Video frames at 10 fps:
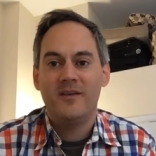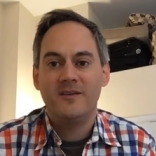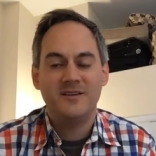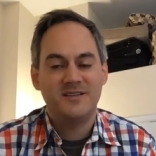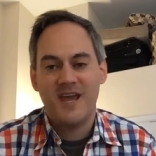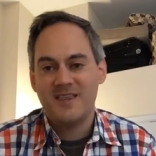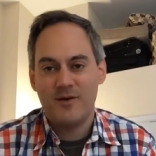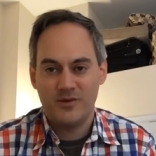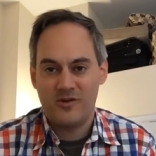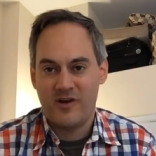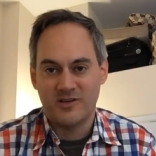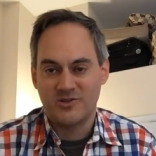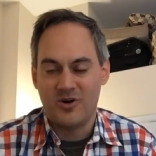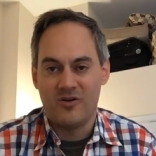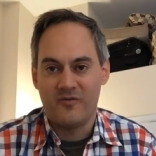you take that with a grain of
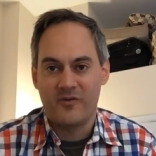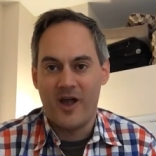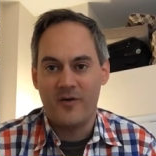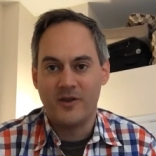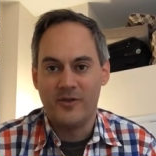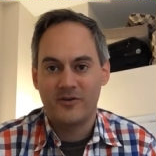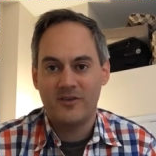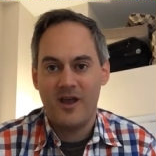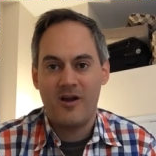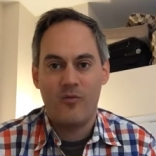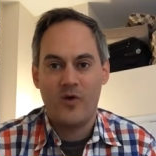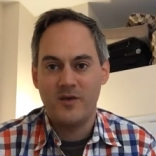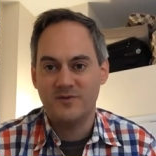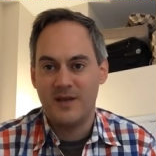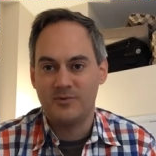salt for how he looked there and what he
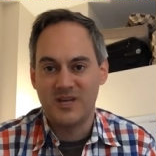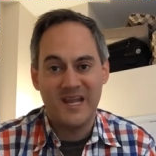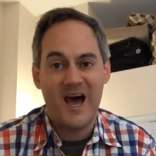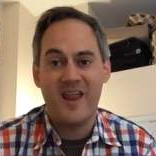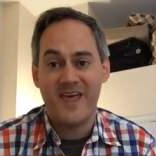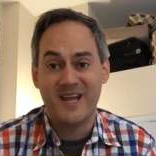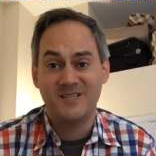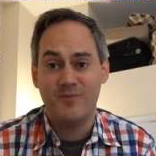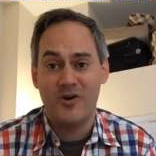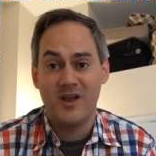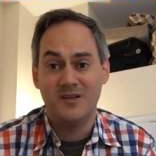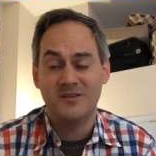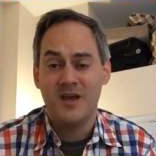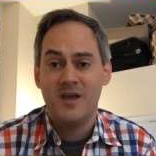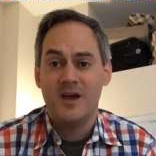was able to get out of that
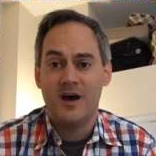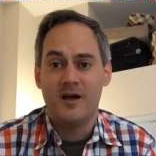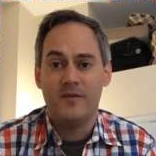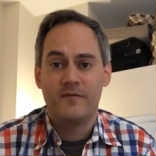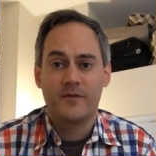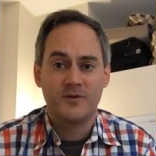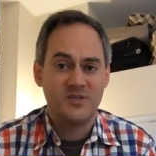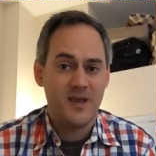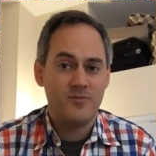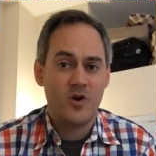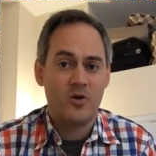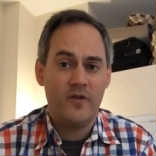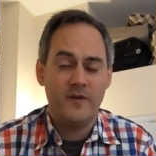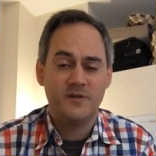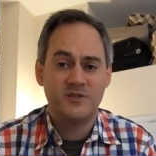experience. Uh, for Sam
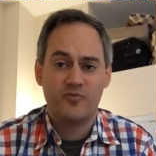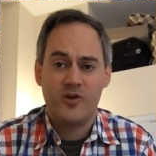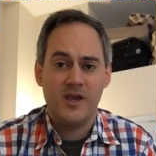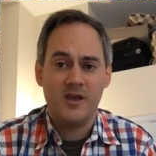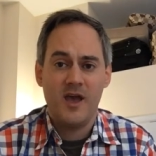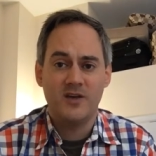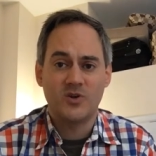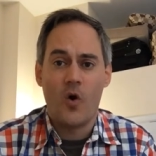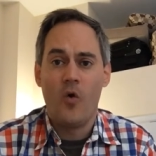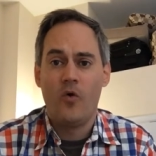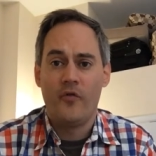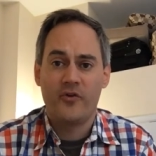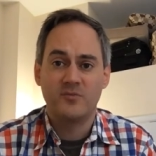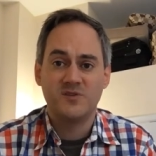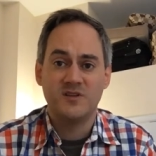Darnold in the spring as a whole, in
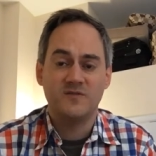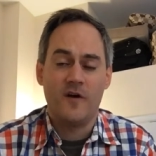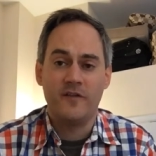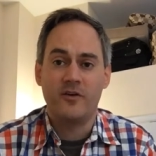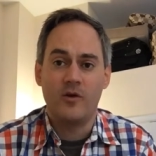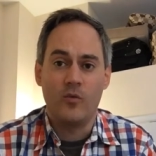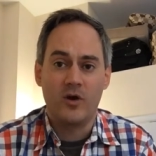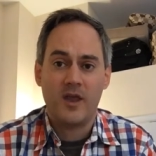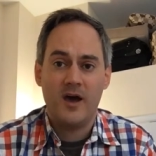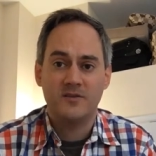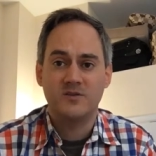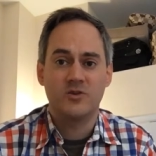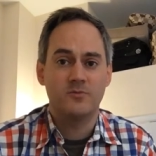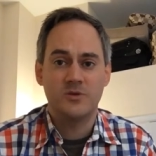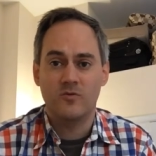terms of these voluntary workouts, in
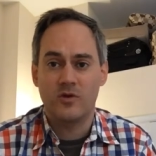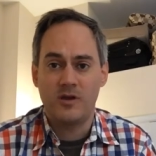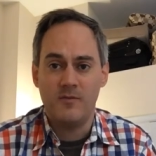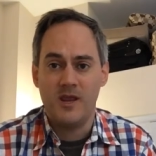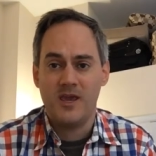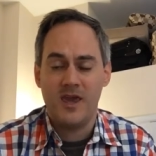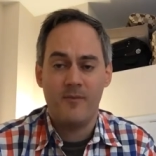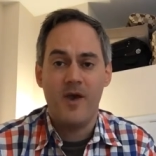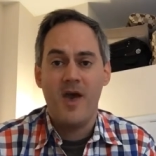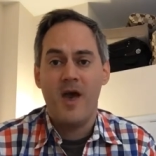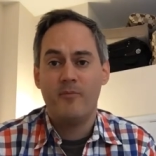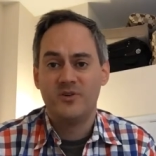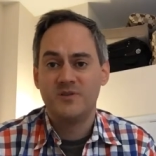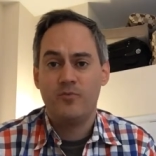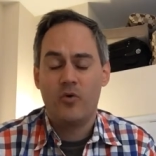terms of the rookie minicamp, and
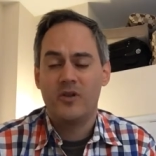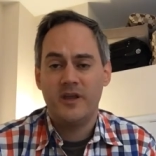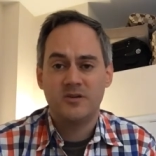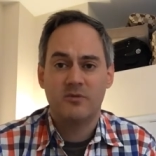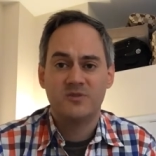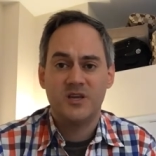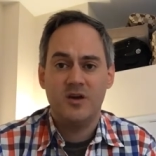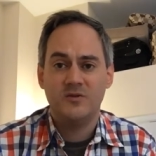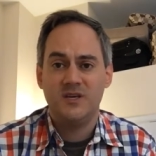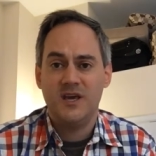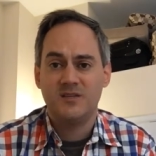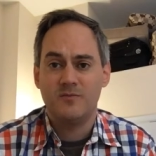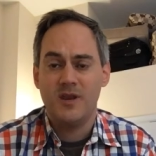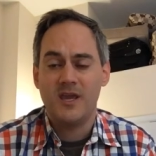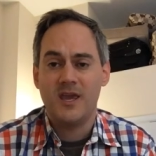most importantly, in terms of the OTAs
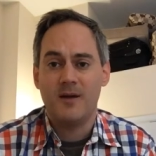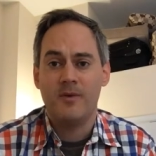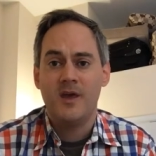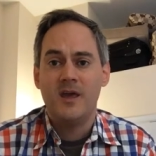and minicamp,